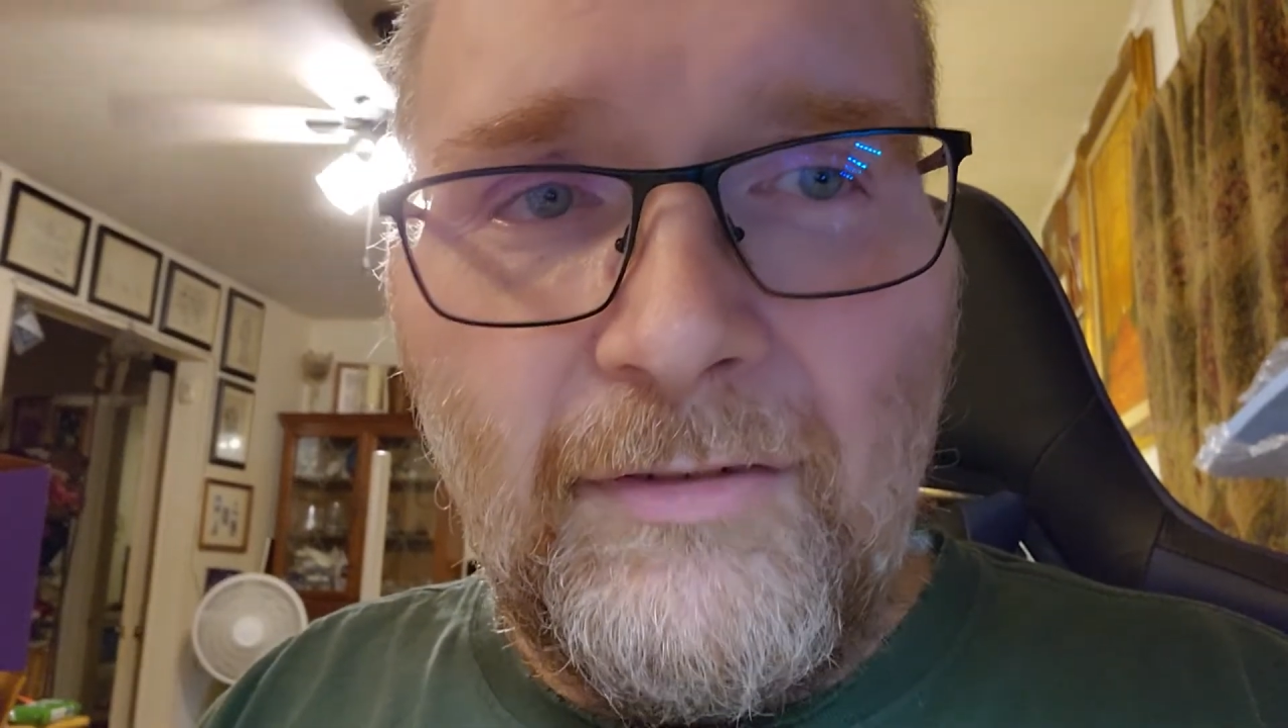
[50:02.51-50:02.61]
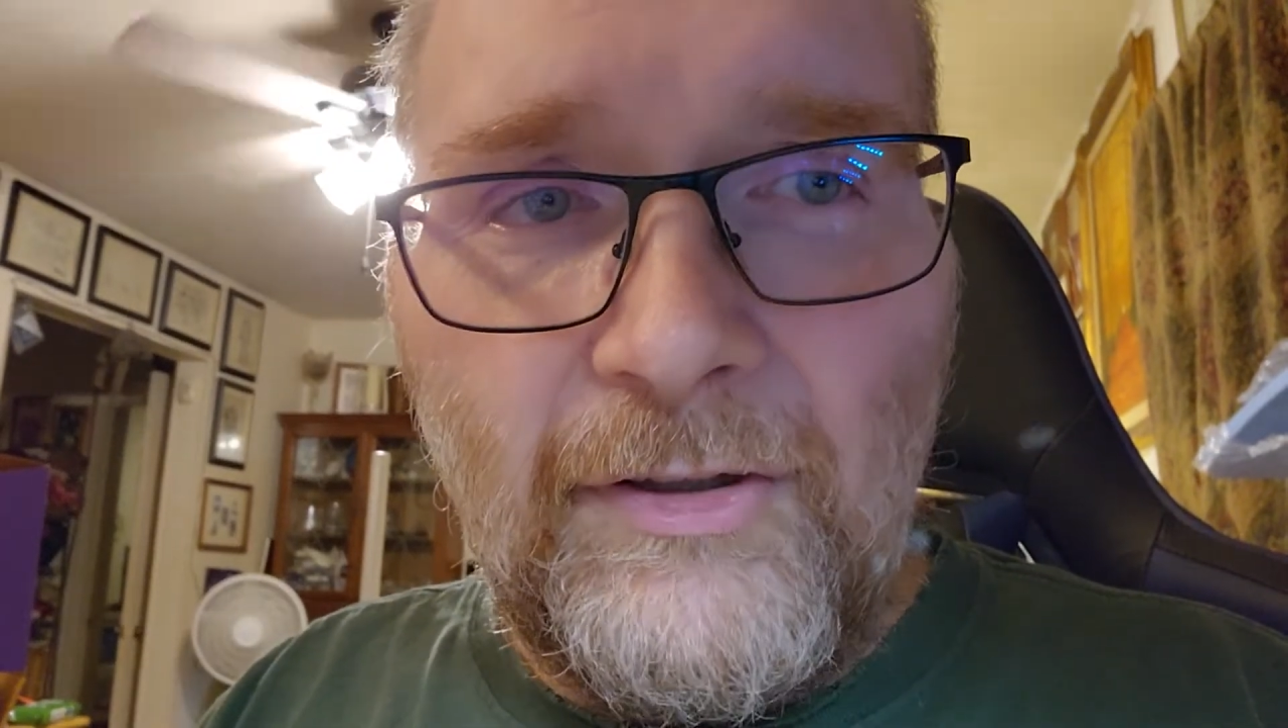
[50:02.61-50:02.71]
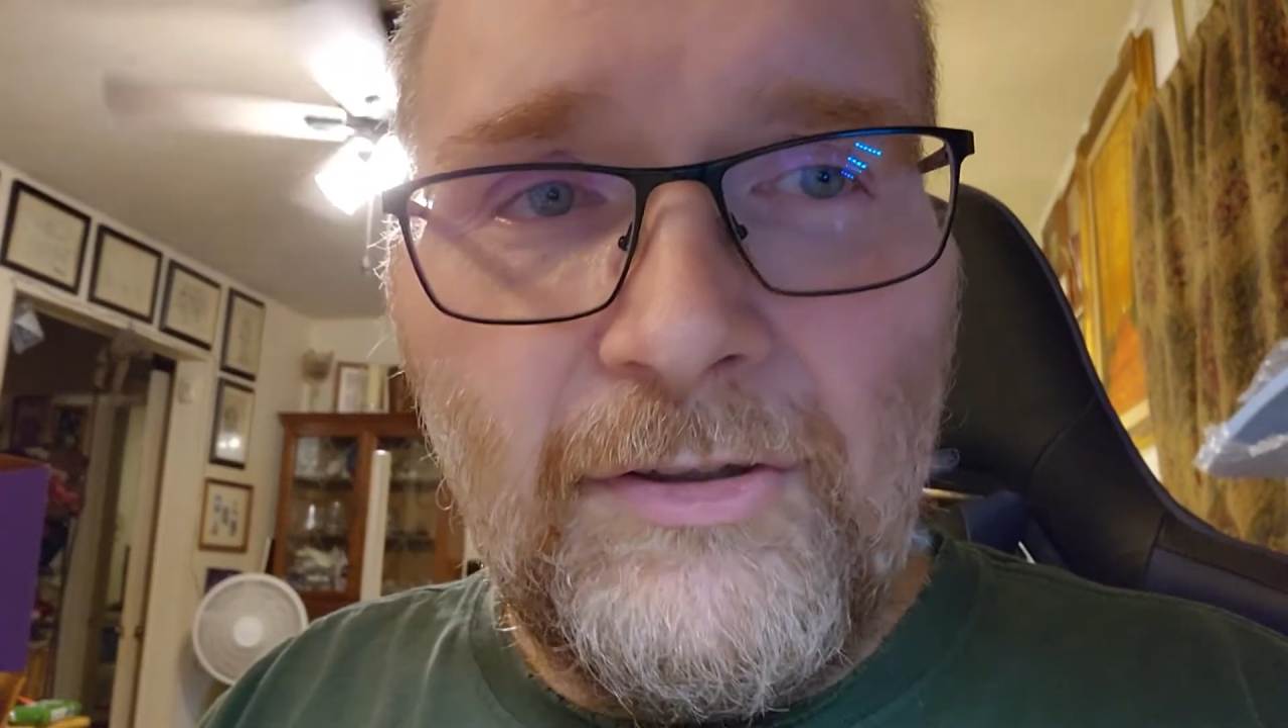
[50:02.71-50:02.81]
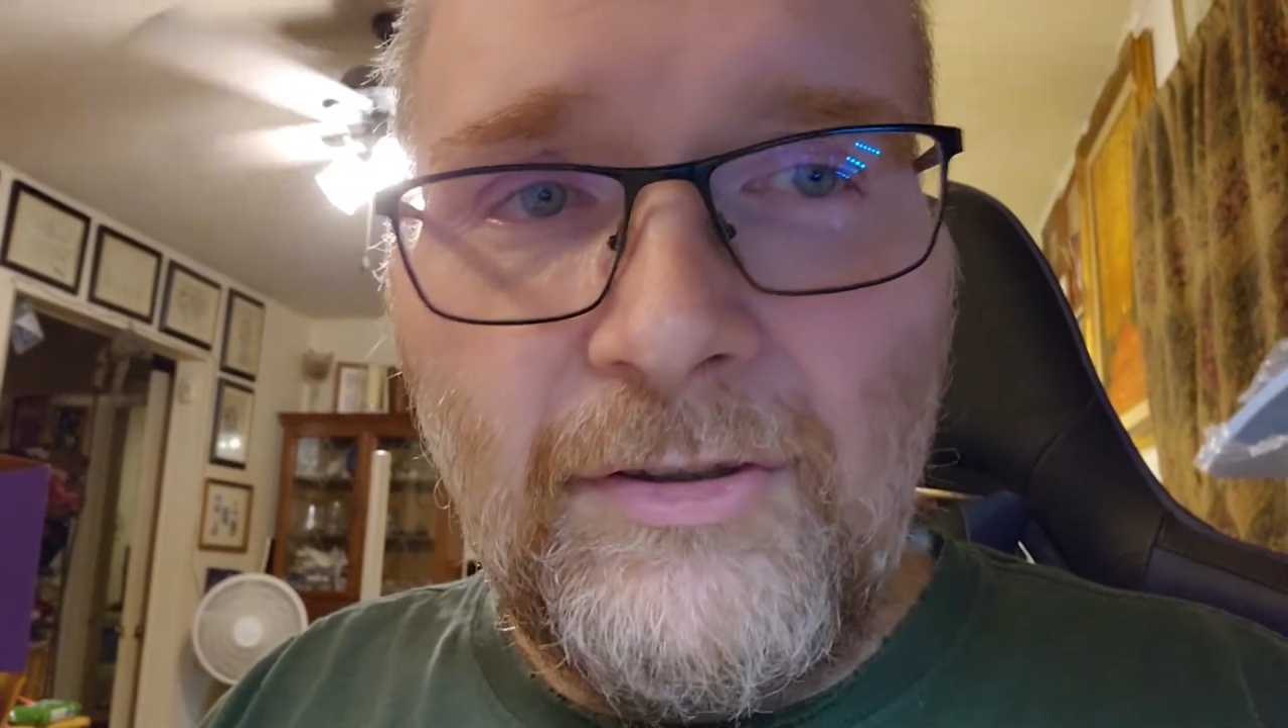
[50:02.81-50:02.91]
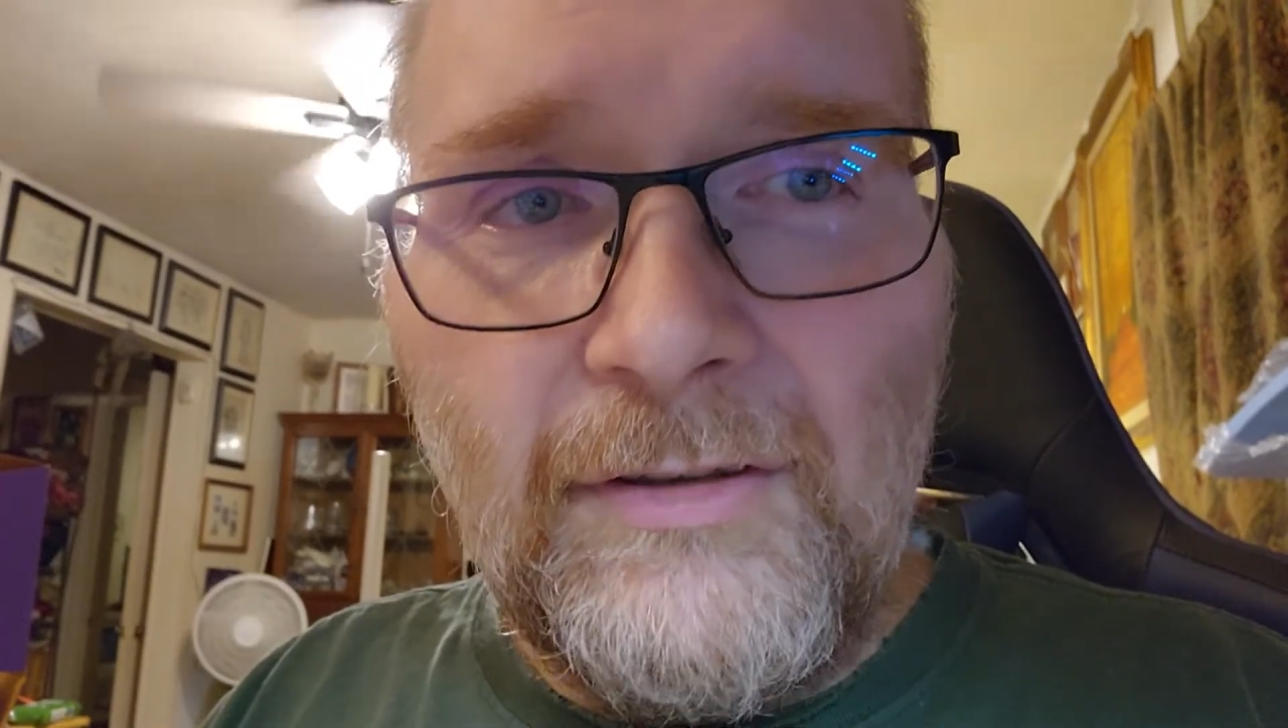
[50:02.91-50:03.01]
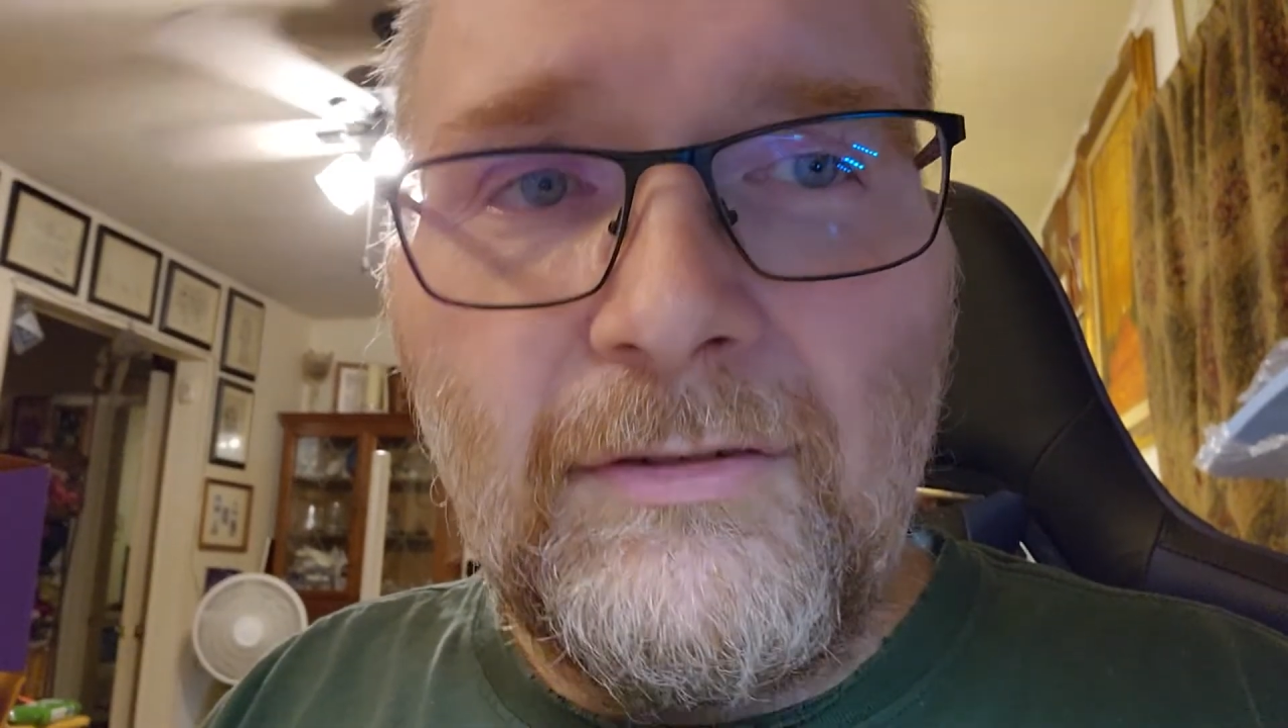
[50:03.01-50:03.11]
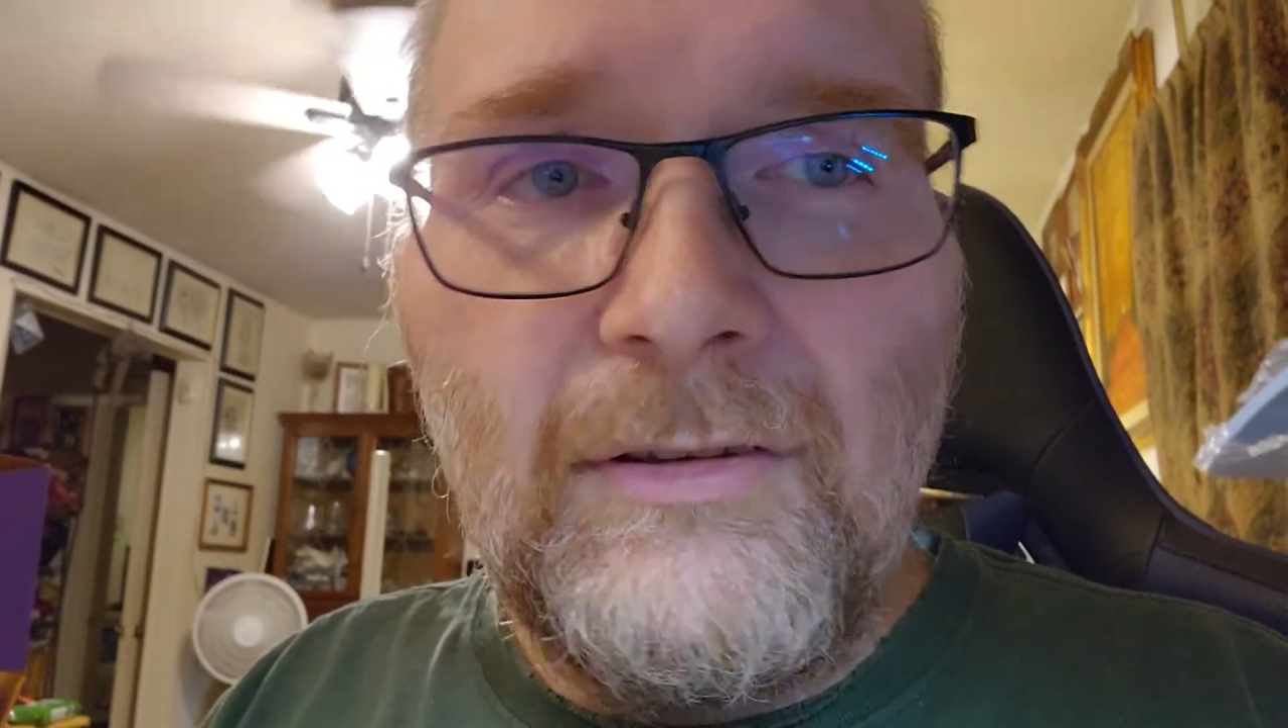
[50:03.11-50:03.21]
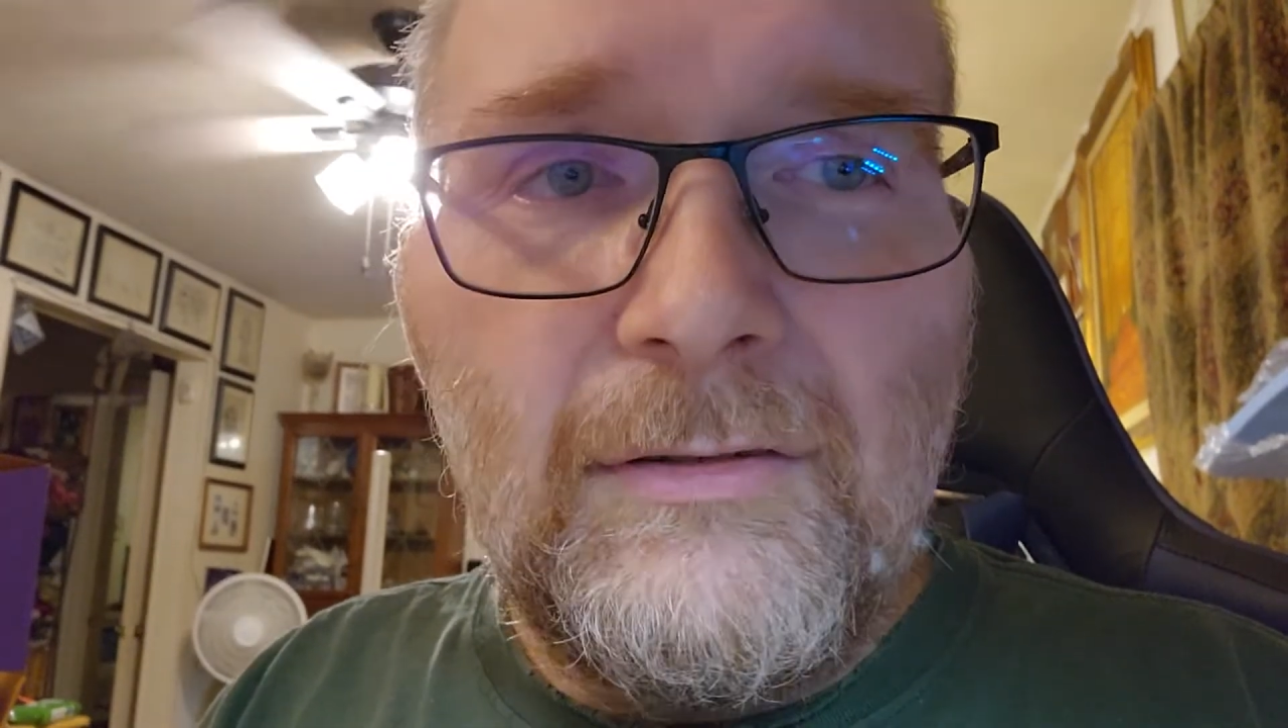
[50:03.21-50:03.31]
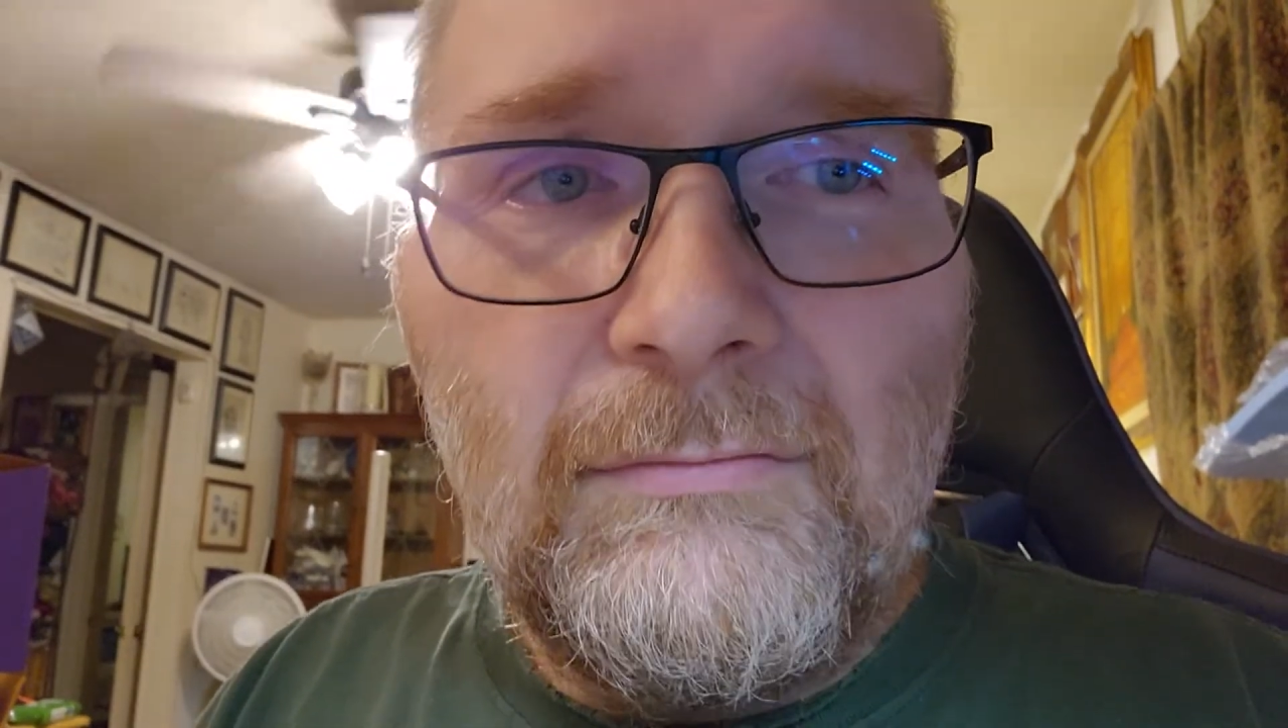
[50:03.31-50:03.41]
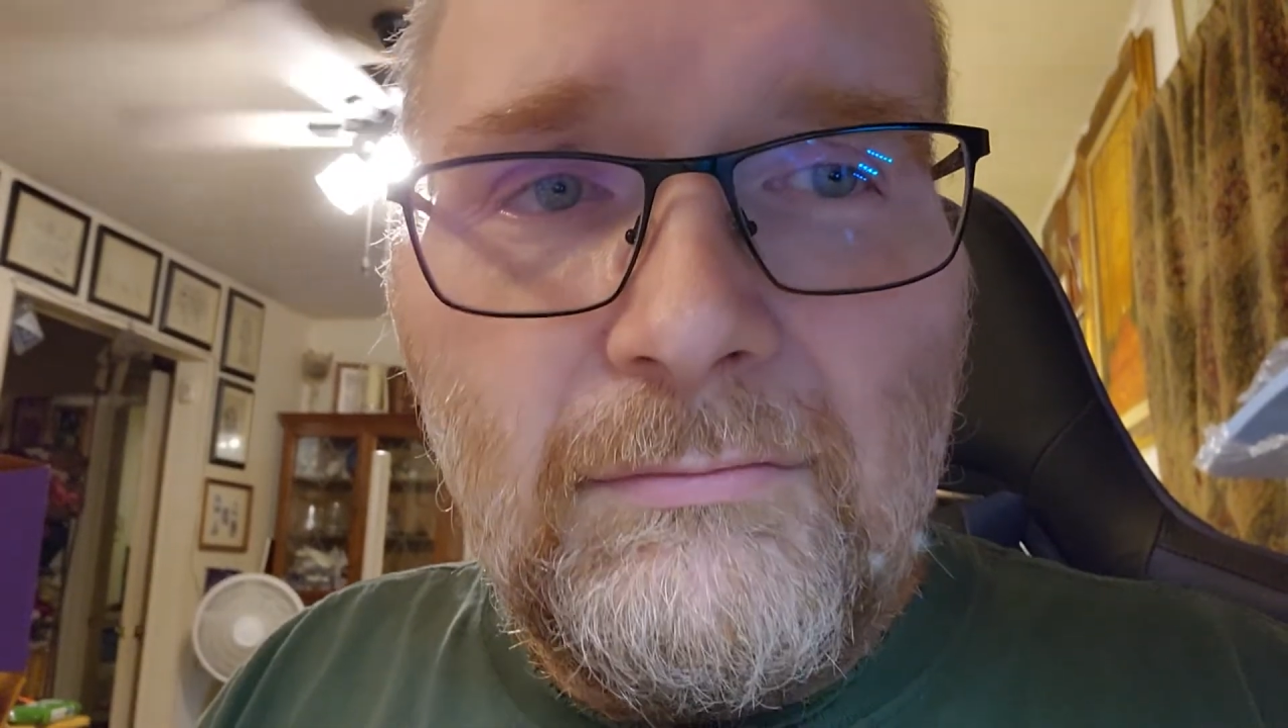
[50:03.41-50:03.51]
very still.